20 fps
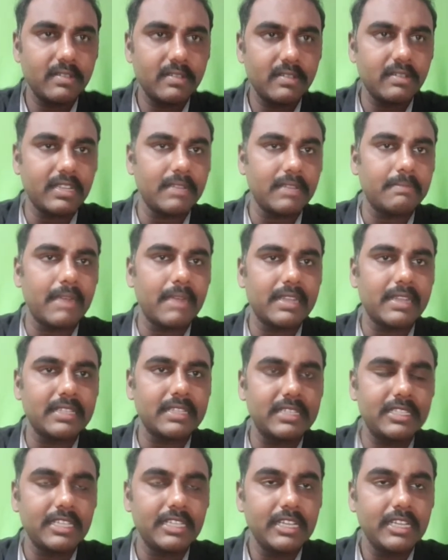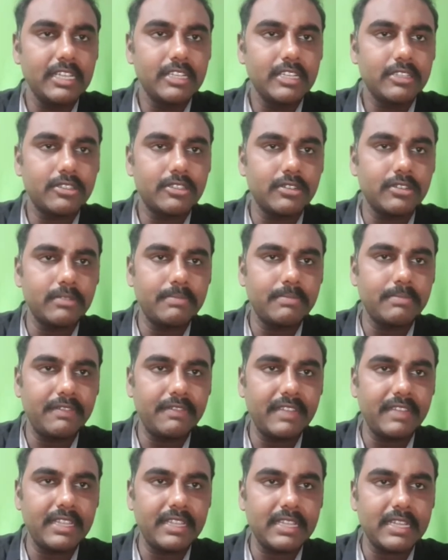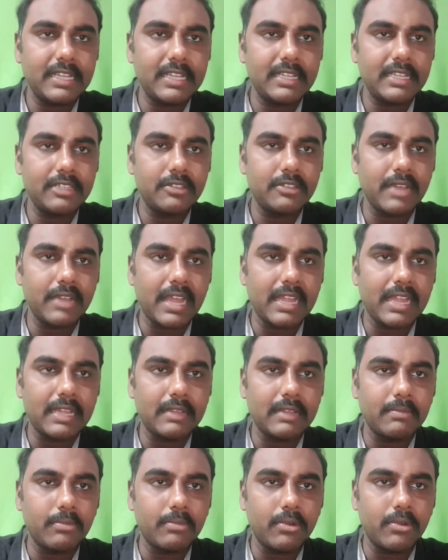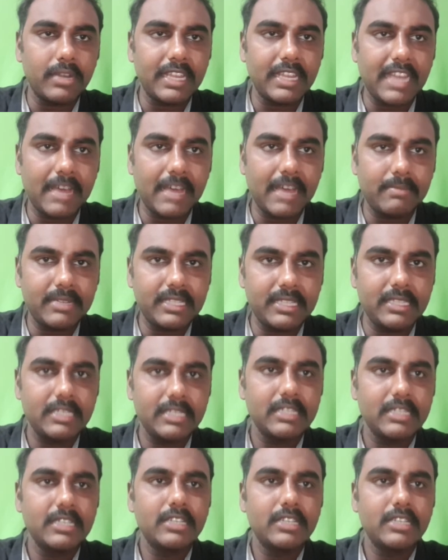okay mark this so between the so uh, bony labyrinth